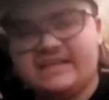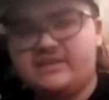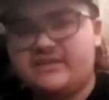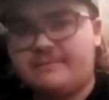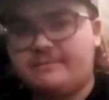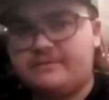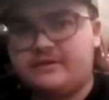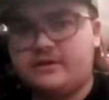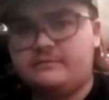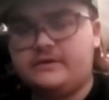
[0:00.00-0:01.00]
into depth with
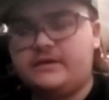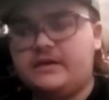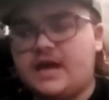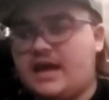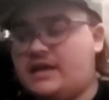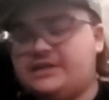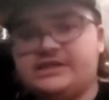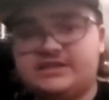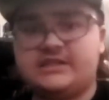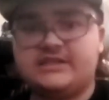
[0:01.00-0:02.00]
them and actually
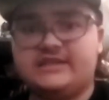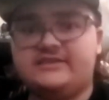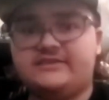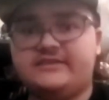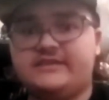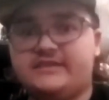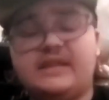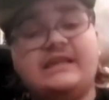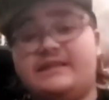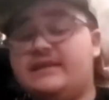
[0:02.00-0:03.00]
discuss the intricacies
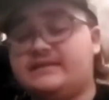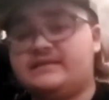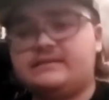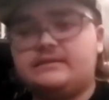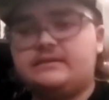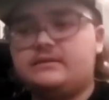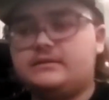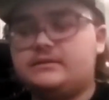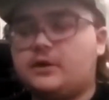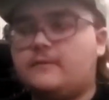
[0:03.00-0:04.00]
like this.
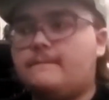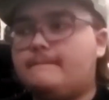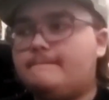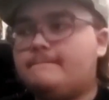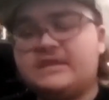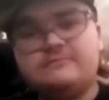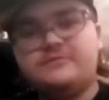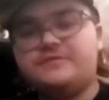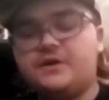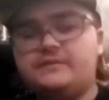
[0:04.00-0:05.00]
So, this
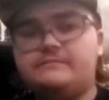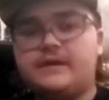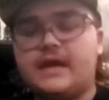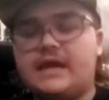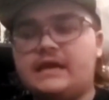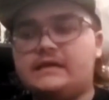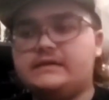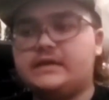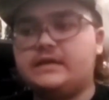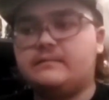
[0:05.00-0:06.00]
was fun.
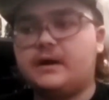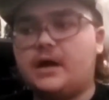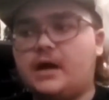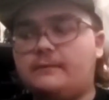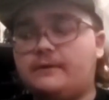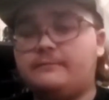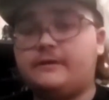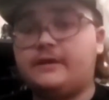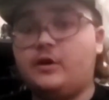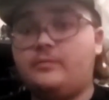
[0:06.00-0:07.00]
And I
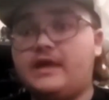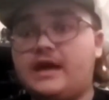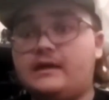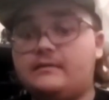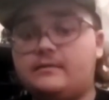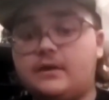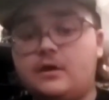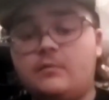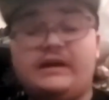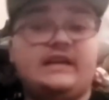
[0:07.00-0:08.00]
really hope that
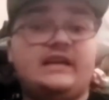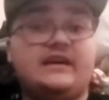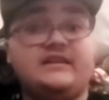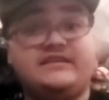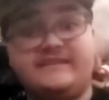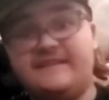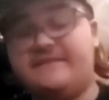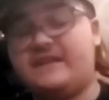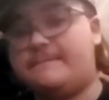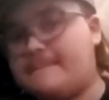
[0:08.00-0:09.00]
when I get a
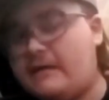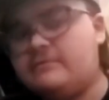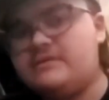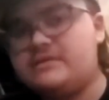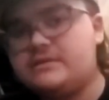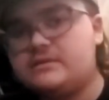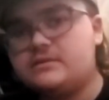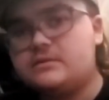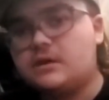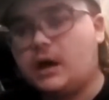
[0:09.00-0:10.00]
significant amount
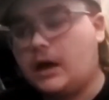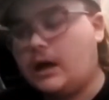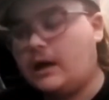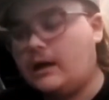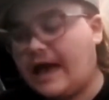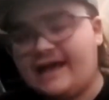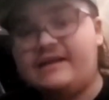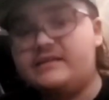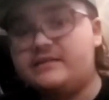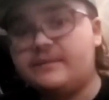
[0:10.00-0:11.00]

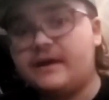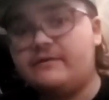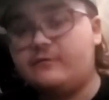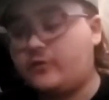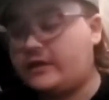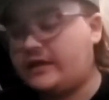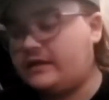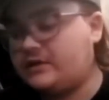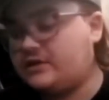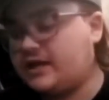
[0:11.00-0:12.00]
added to my 4K
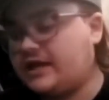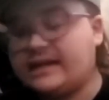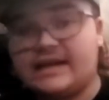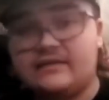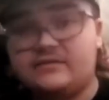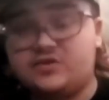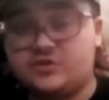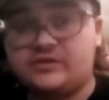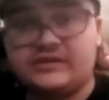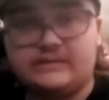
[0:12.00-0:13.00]
collection, I can
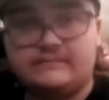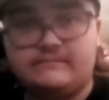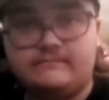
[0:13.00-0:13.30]
certainly